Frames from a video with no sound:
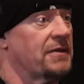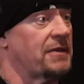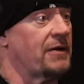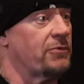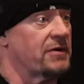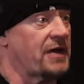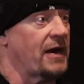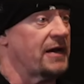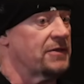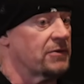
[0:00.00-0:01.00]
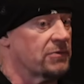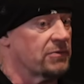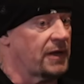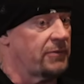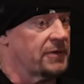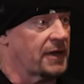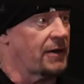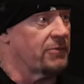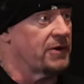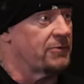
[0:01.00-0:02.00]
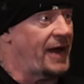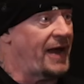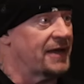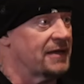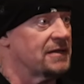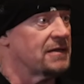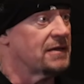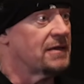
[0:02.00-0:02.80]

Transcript: yeah, yeah. They would have got either. They would have got run ragged.